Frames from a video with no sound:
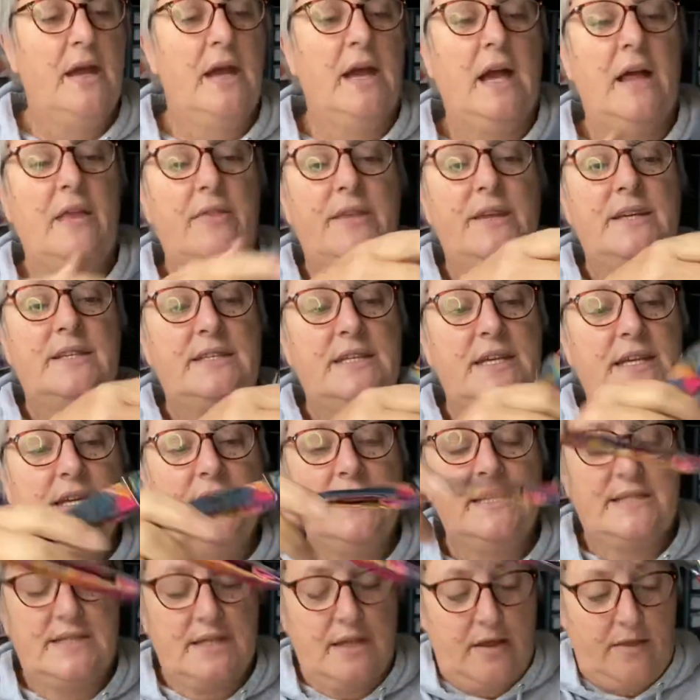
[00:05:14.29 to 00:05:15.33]
And this
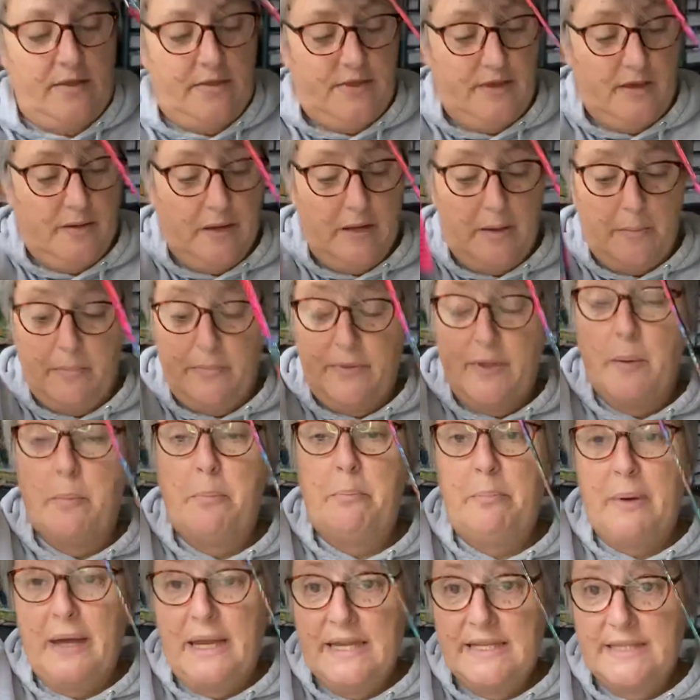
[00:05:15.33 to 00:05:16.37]
is the
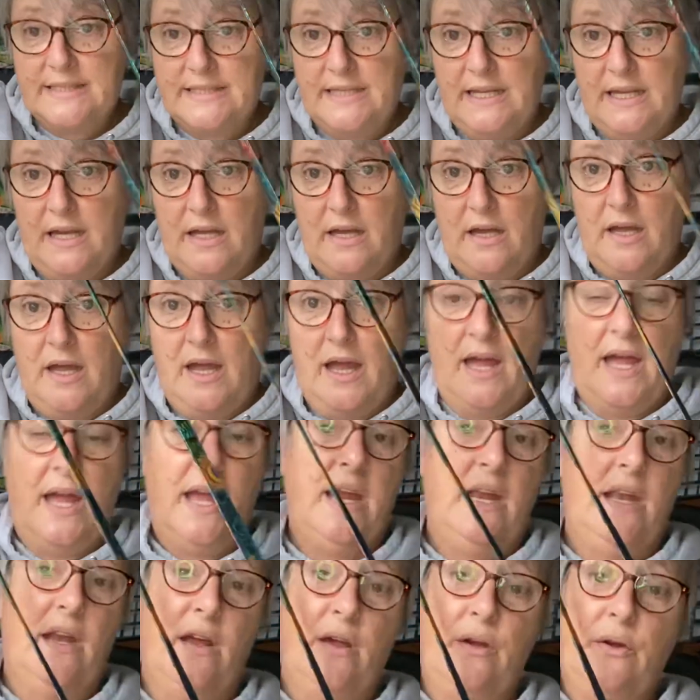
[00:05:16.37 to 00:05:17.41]
basic
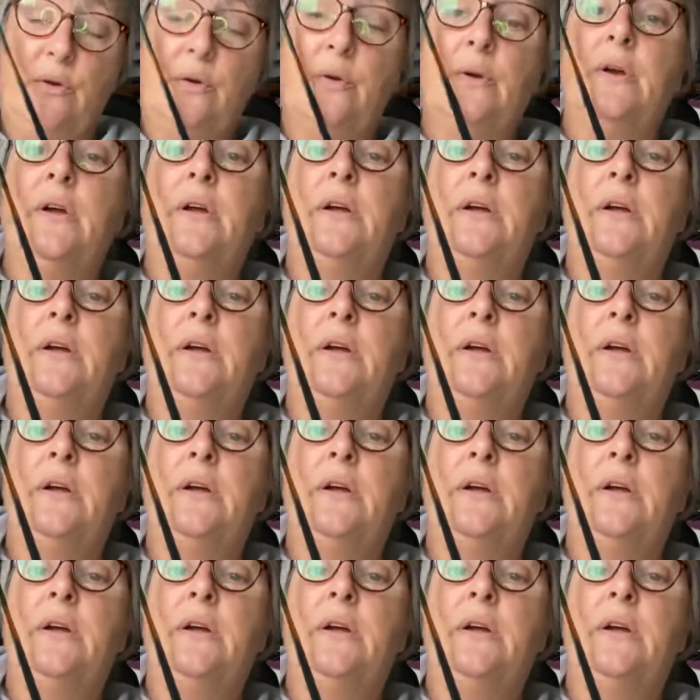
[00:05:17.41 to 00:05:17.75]
halo